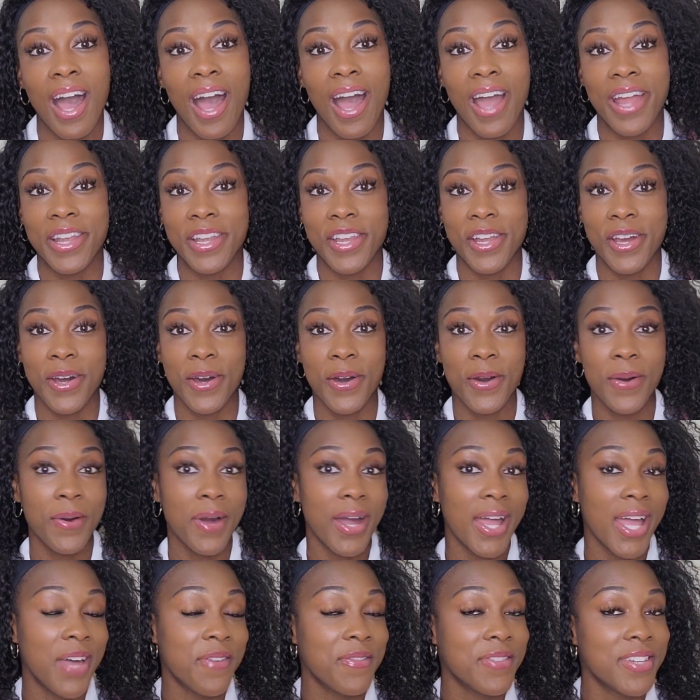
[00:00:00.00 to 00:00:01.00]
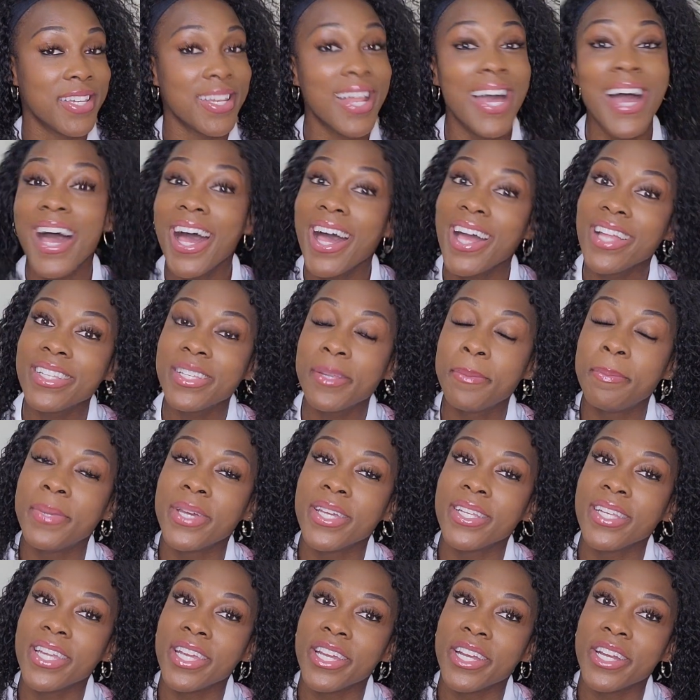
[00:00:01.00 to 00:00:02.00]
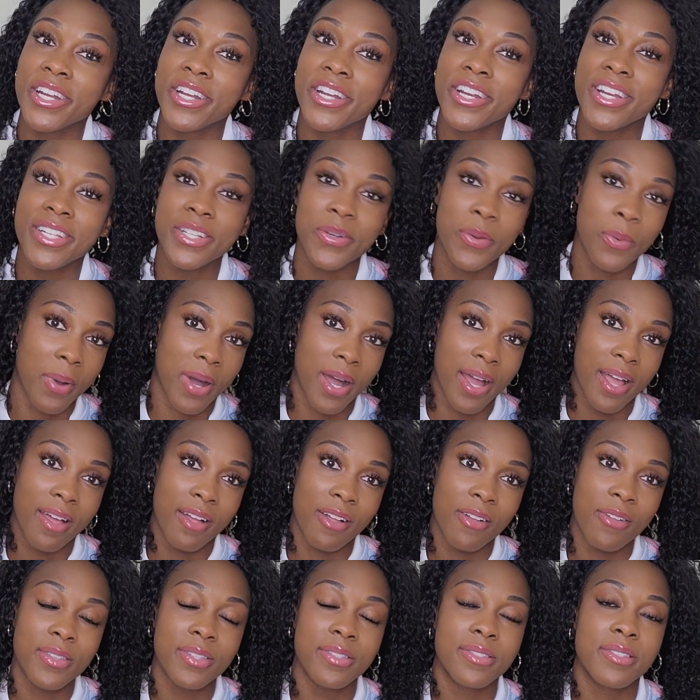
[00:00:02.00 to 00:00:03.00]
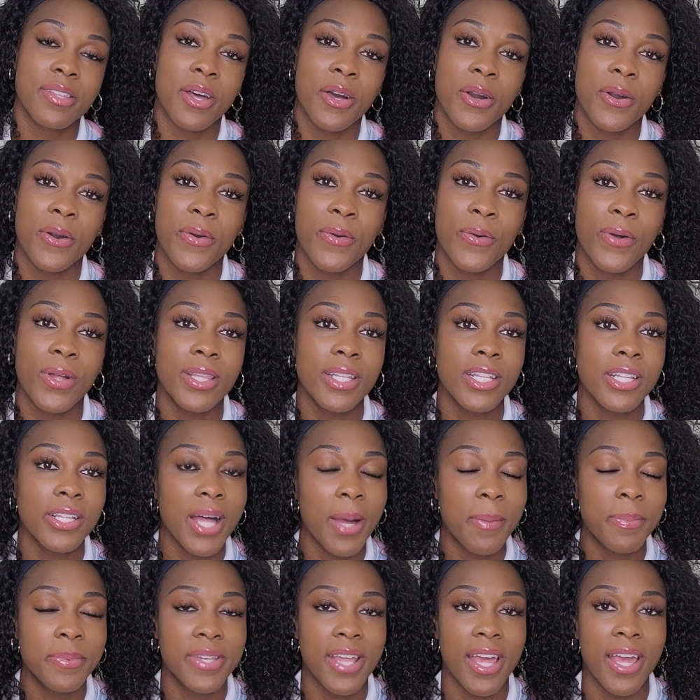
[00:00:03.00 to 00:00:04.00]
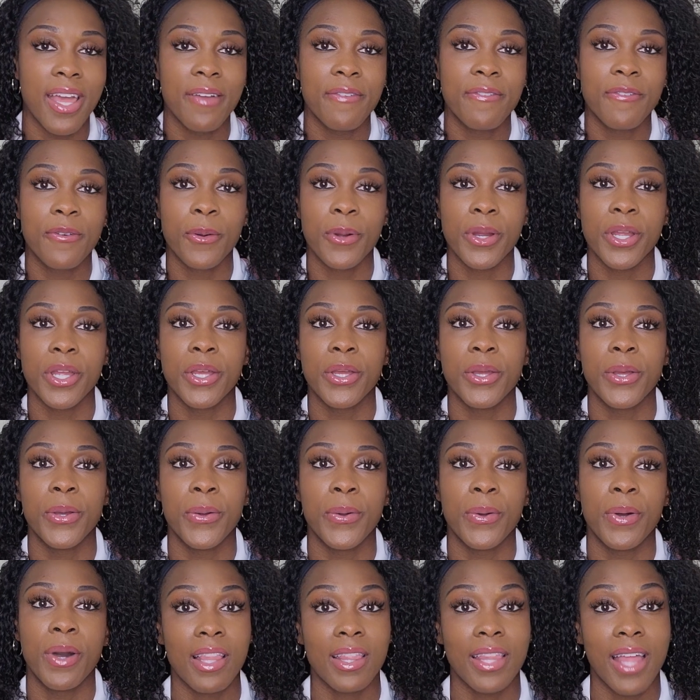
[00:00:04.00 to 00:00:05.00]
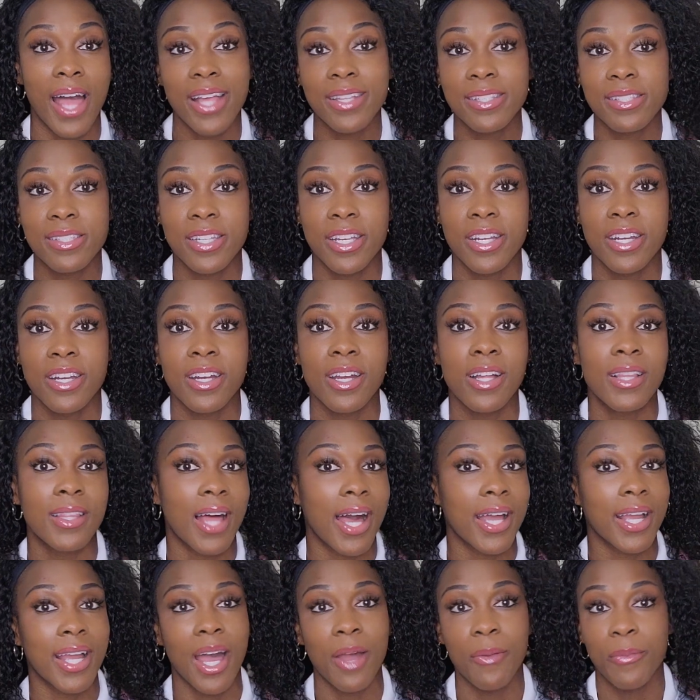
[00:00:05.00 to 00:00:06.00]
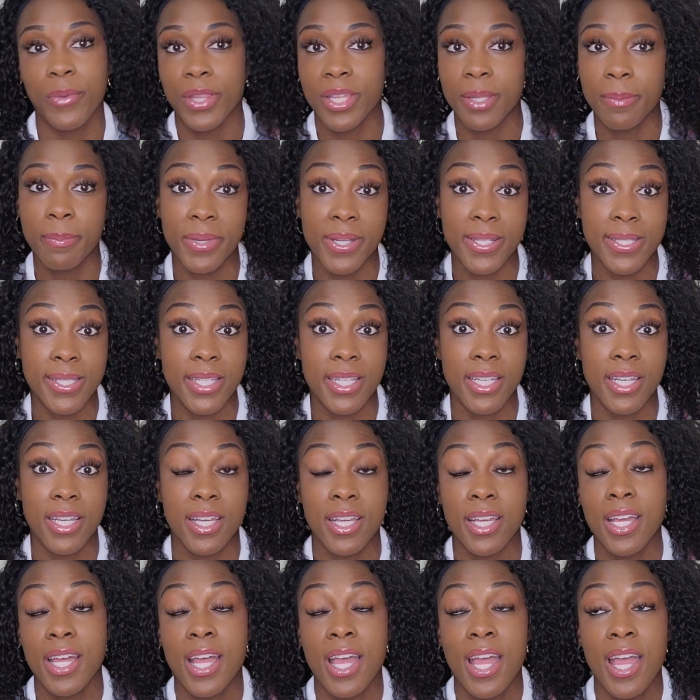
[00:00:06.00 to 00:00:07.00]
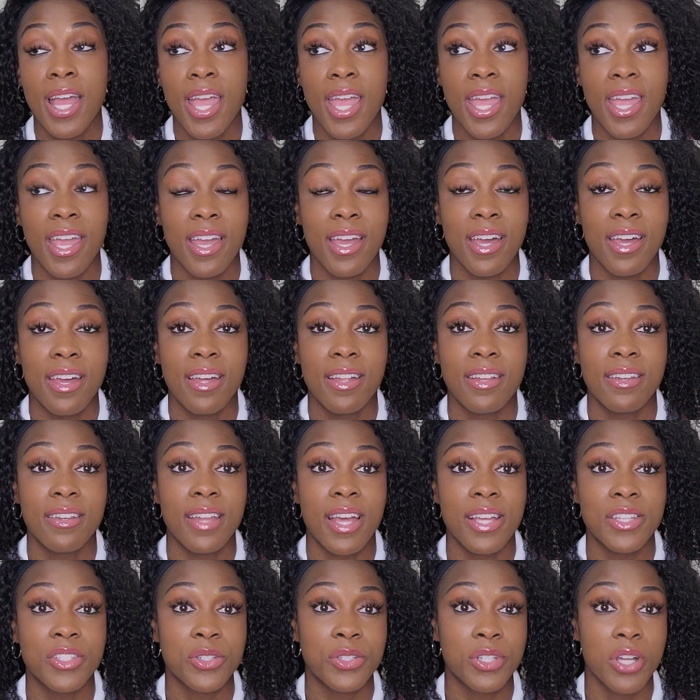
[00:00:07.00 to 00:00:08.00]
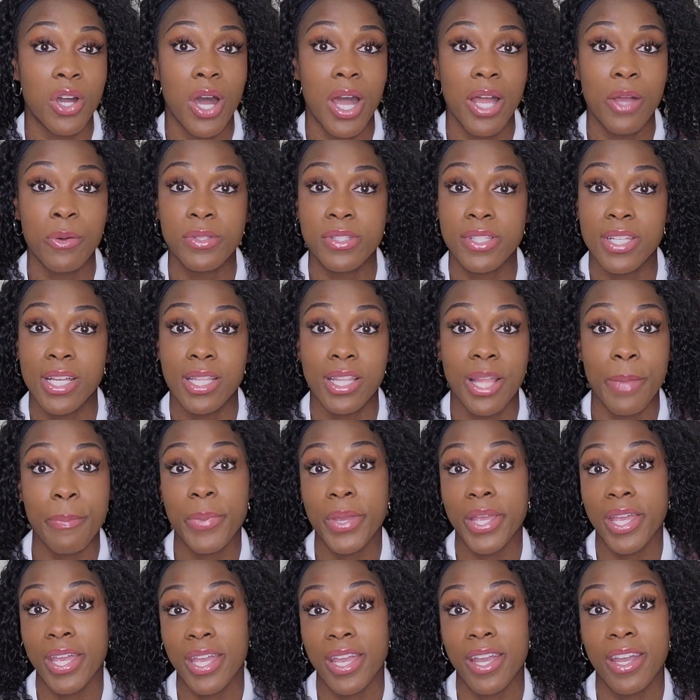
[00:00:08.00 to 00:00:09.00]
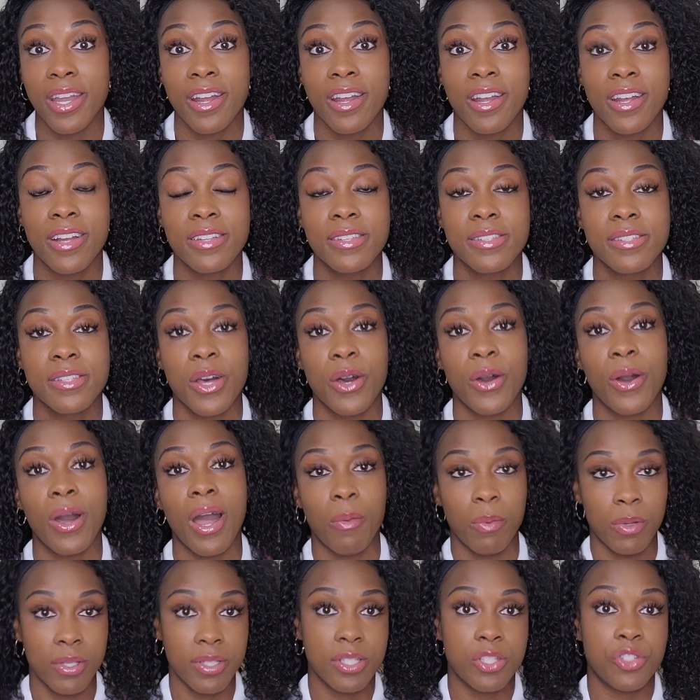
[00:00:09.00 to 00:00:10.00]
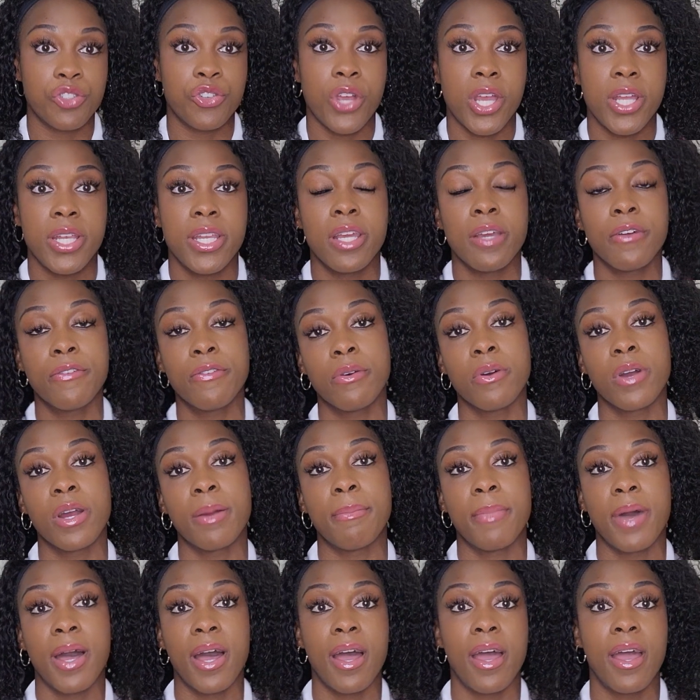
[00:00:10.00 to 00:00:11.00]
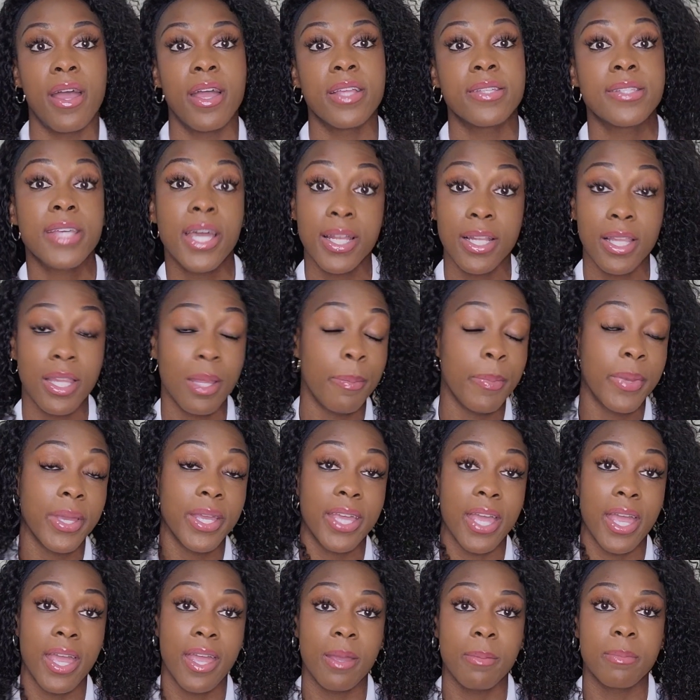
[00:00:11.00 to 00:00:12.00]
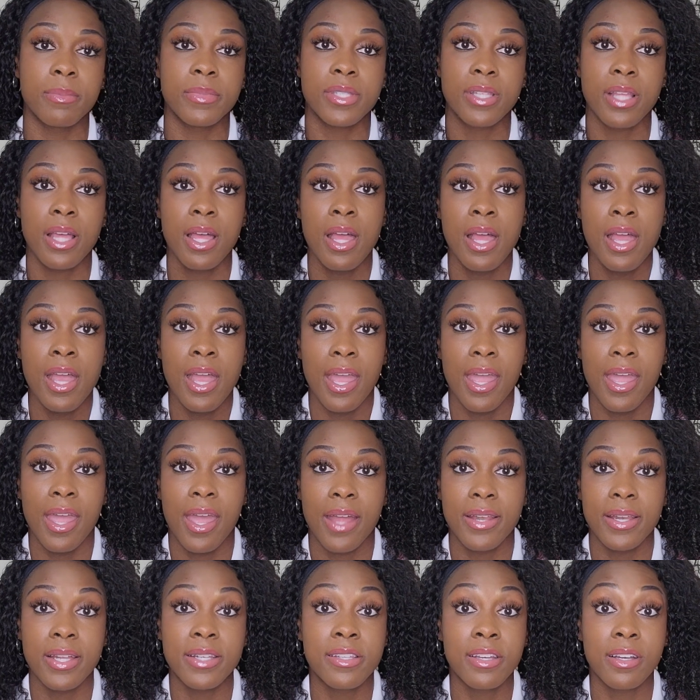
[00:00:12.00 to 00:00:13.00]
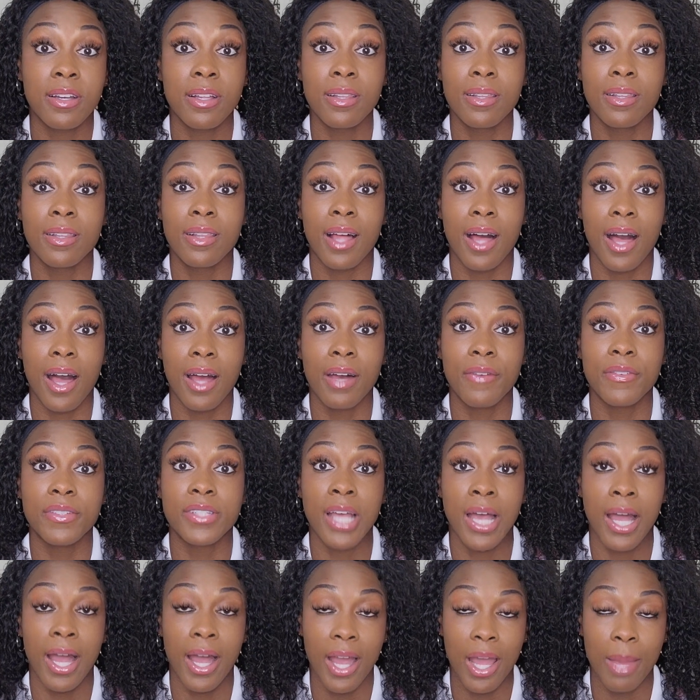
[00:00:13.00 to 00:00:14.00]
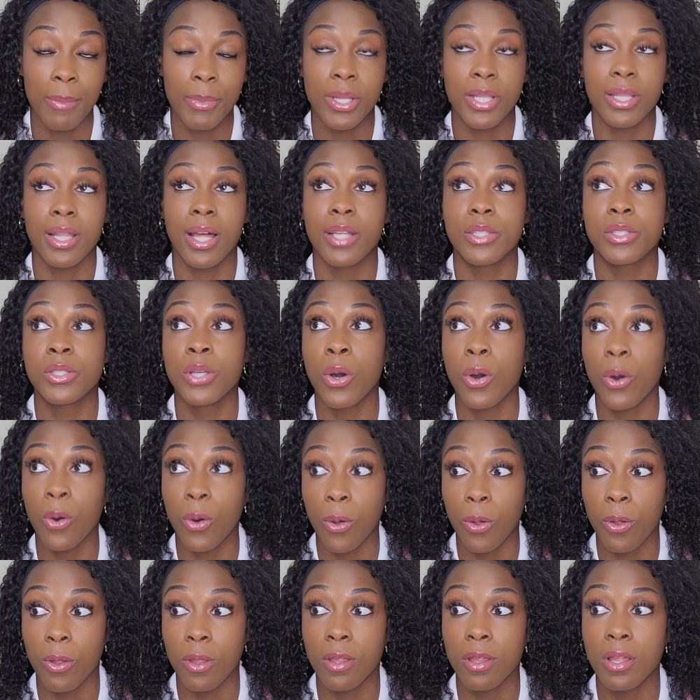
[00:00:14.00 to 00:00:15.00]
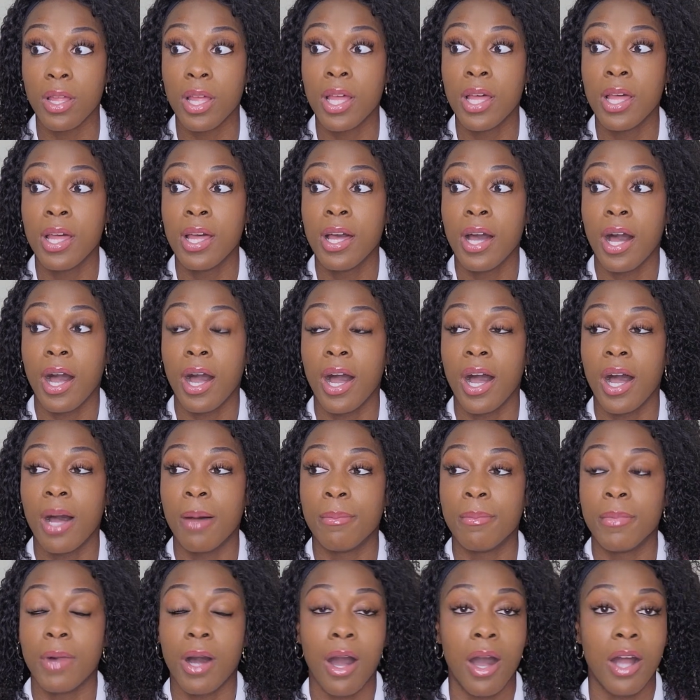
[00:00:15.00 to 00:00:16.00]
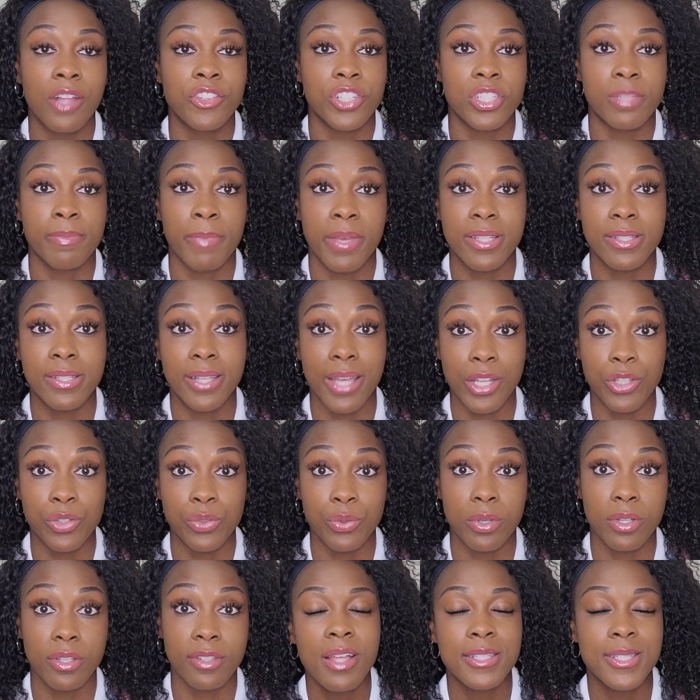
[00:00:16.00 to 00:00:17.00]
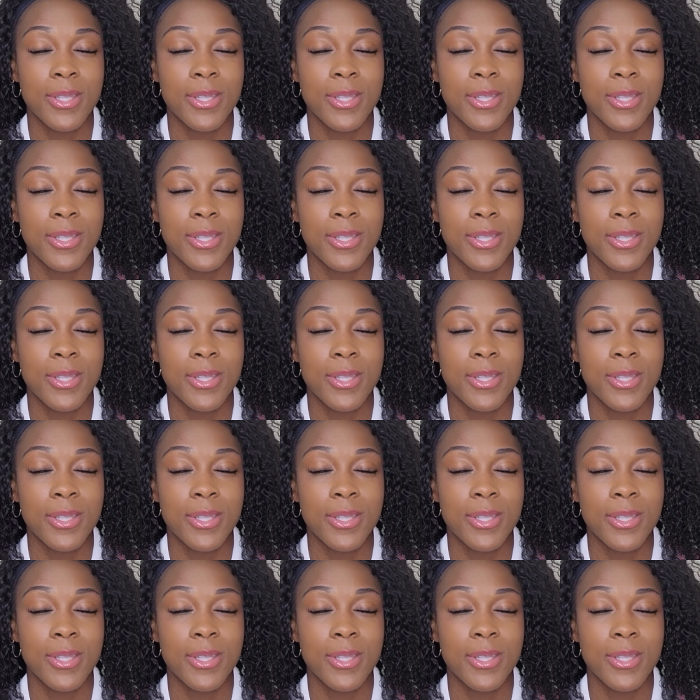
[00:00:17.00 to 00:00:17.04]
I know I have not been here in a while, so a little update for you. Last year, a lot got really busy, and as you know, I was the Olympic year, so I was training for my second Olympic Games, and it took a lot of time and a lot of toll on just my schedule.